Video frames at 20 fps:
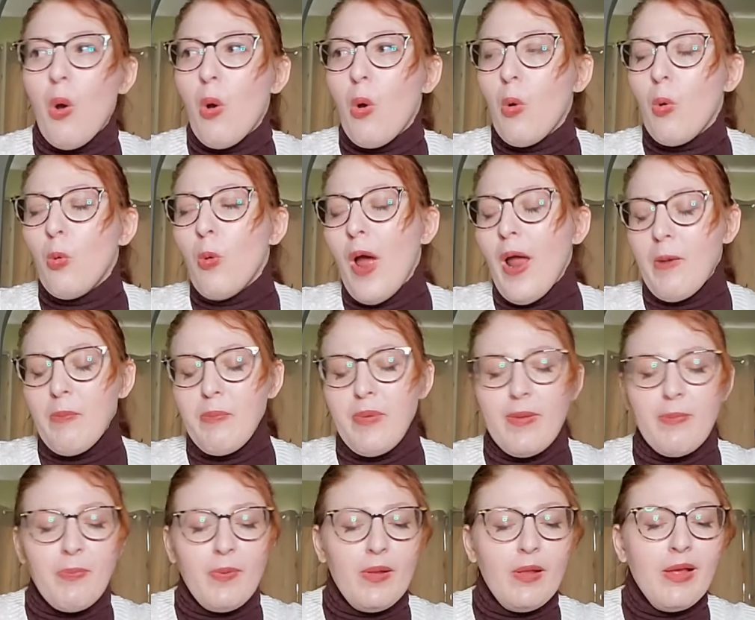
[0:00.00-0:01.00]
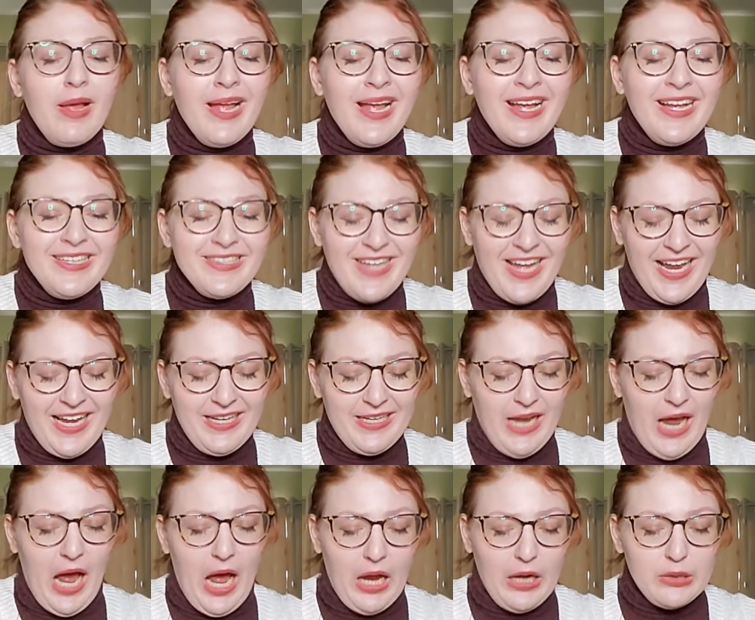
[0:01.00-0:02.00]
when people
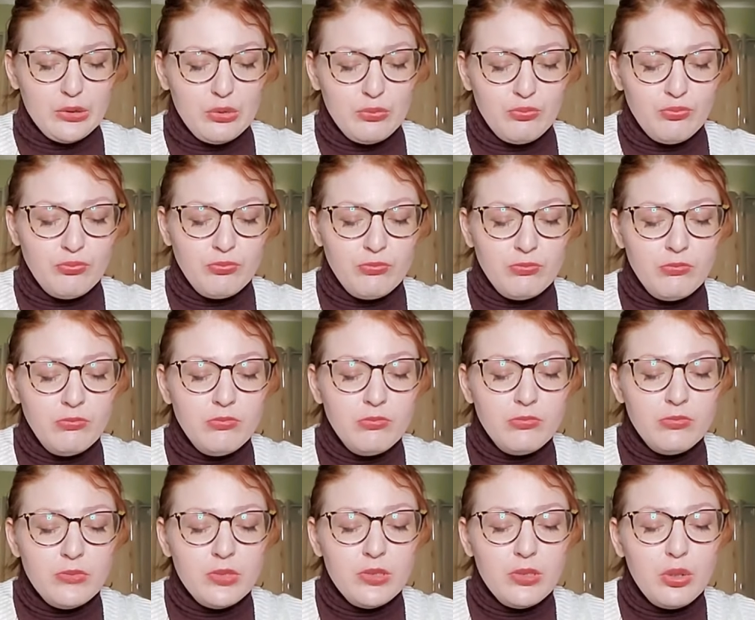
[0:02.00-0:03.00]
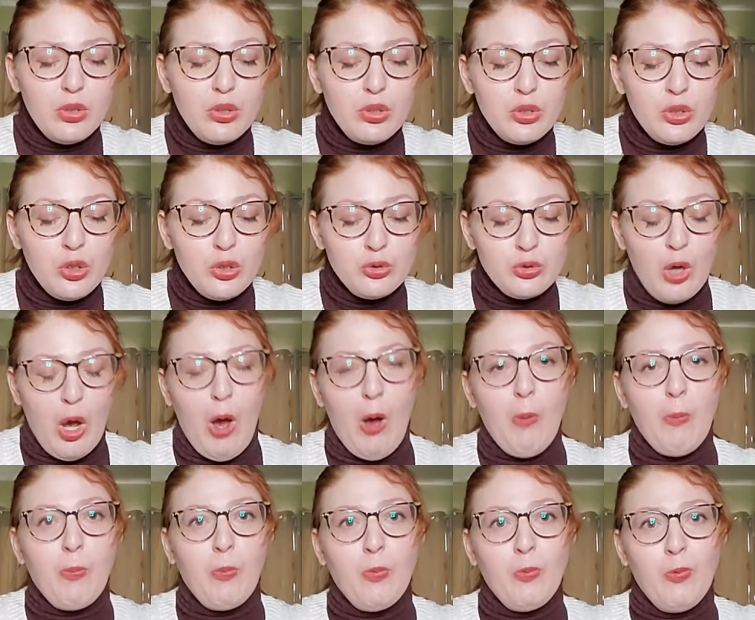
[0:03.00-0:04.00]
cannot
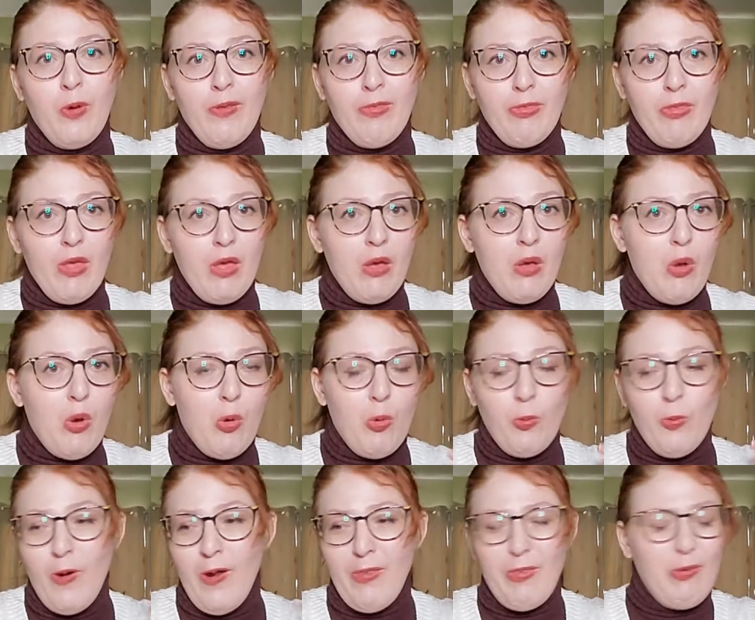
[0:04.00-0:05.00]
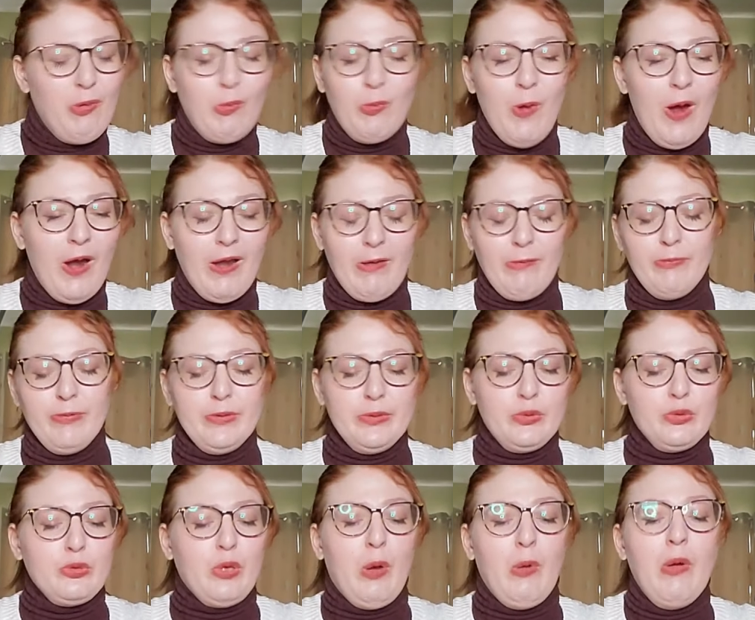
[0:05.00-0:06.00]
cope with with
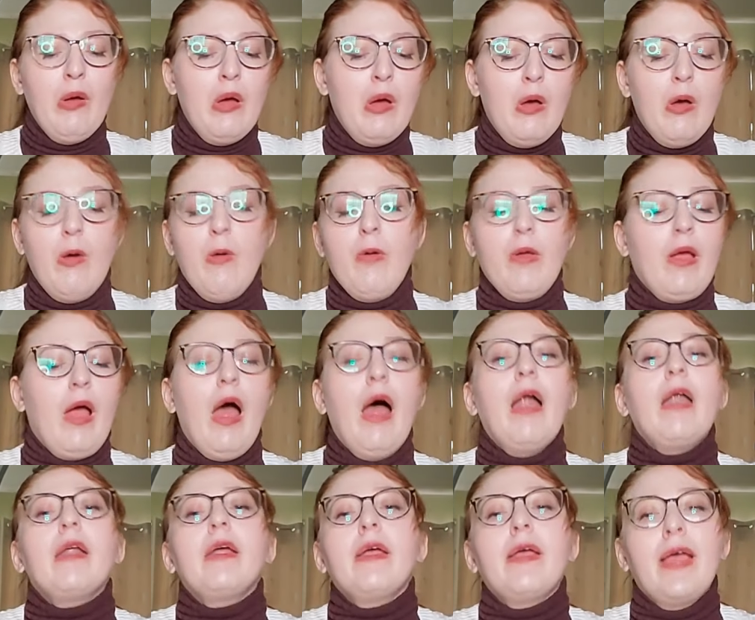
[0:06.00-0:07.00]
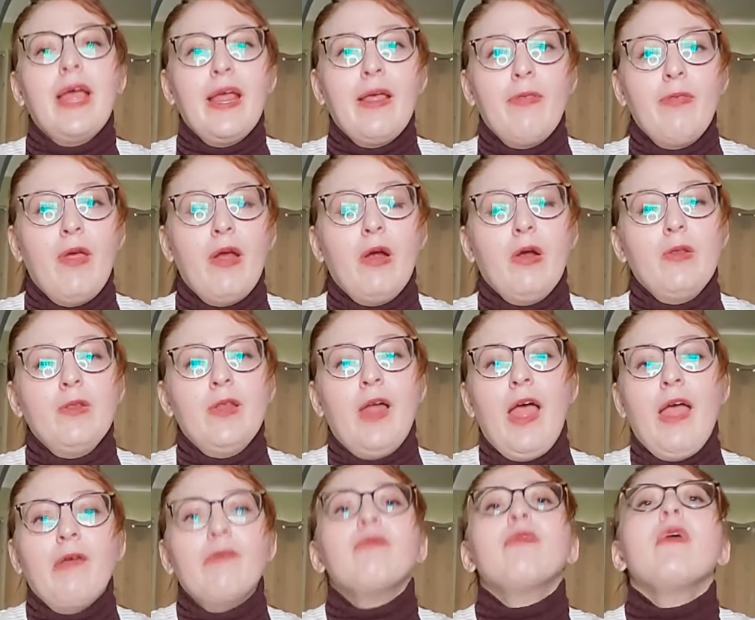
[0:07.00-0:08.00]
whatever's going on in their
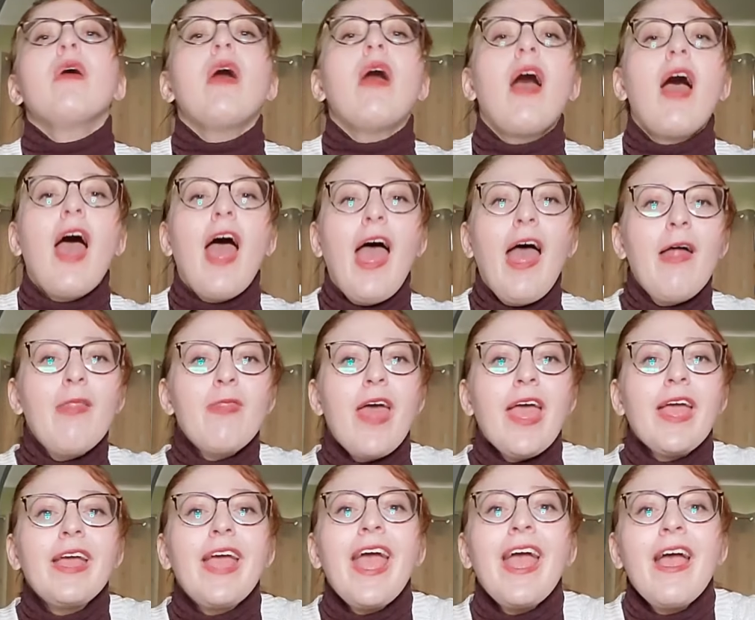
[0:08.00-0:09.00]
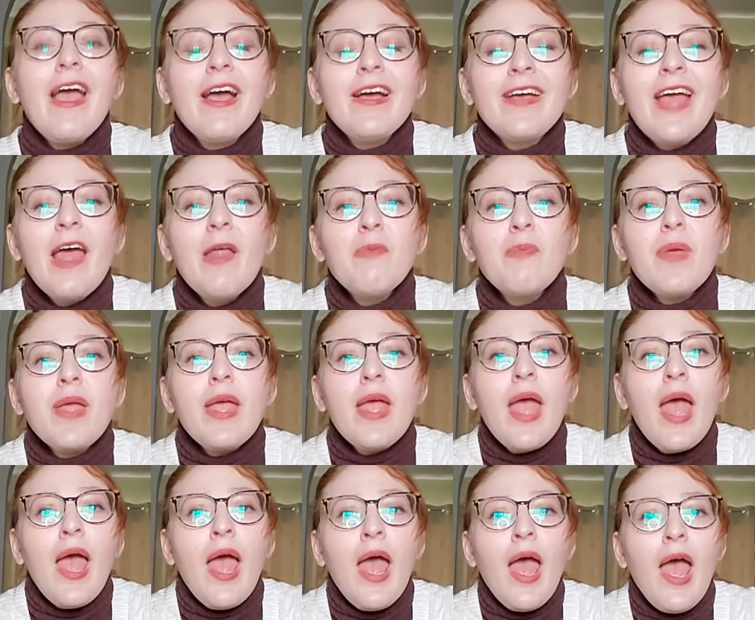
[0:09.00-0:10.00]
life. And they c- can
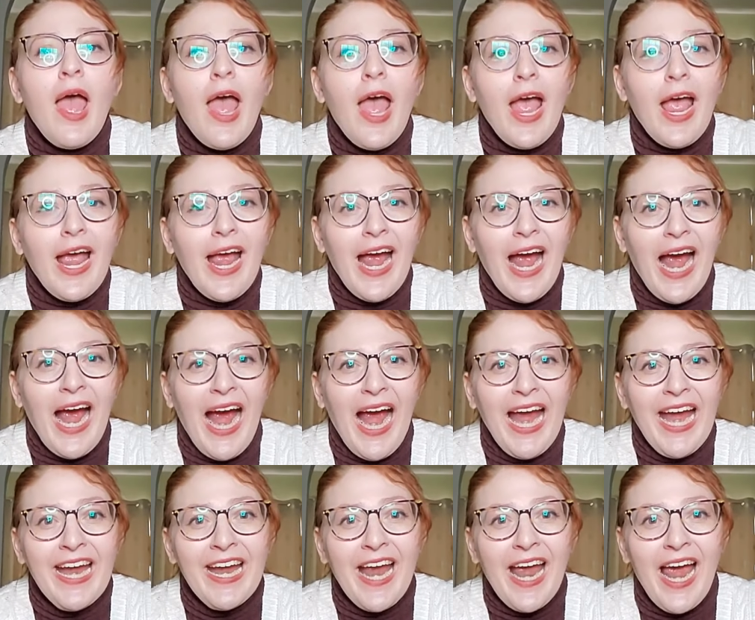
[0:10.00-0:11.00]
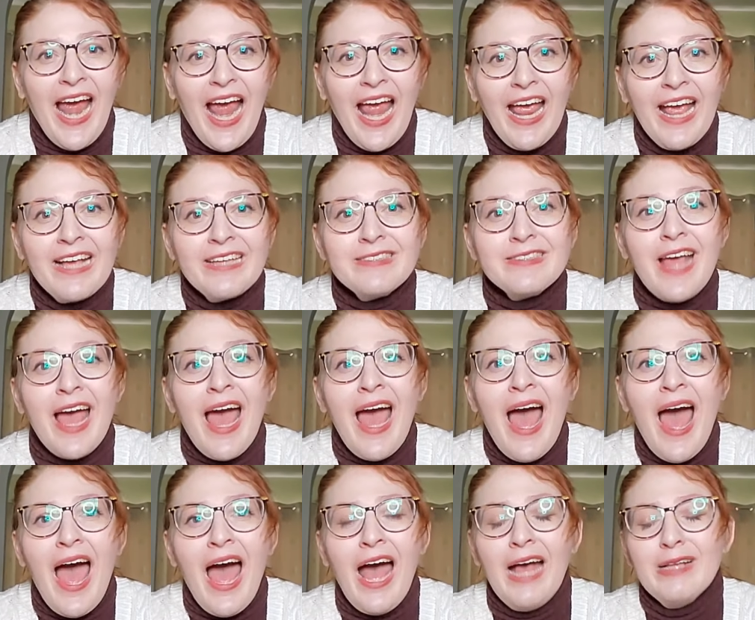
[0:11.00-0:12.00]
be eh, eh,
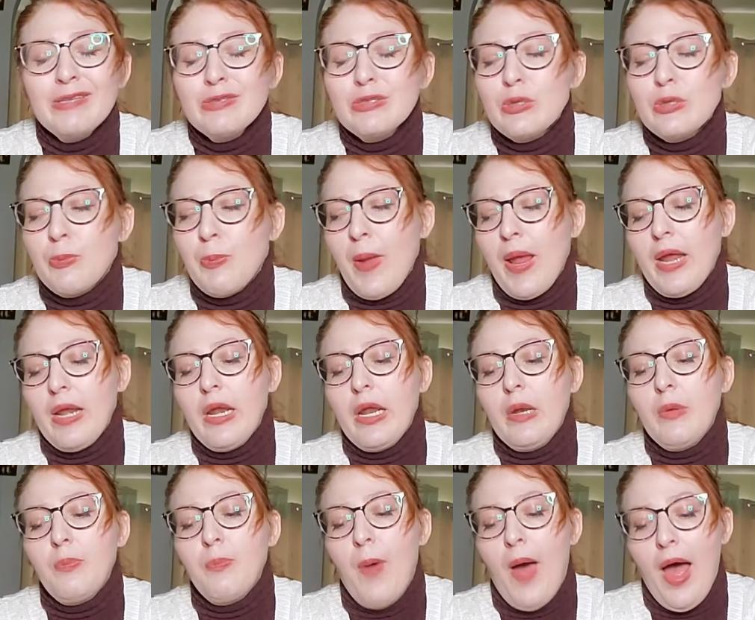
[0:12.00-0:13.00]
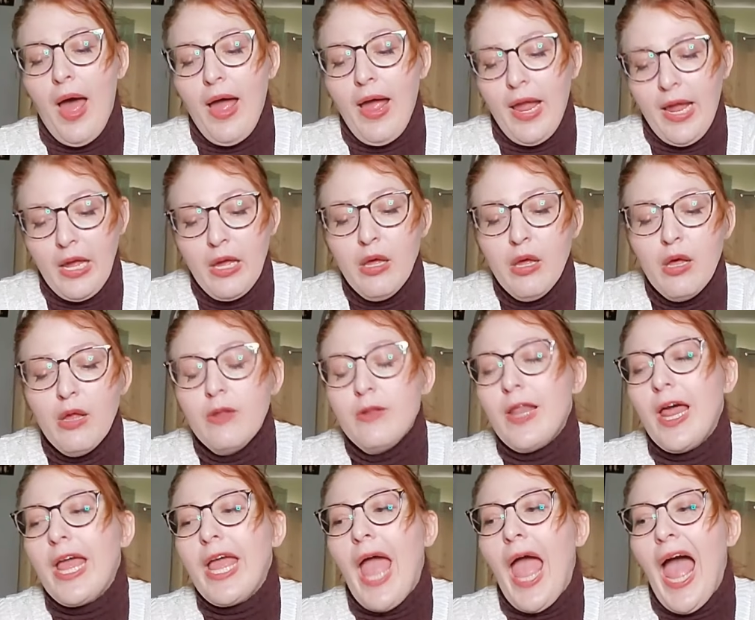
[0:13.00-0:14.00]
exacerbated by
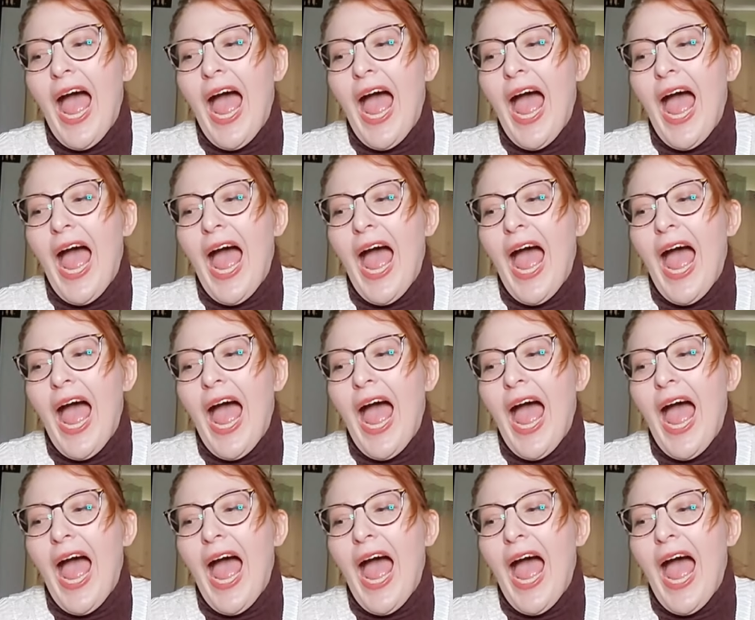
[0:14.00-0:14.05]
like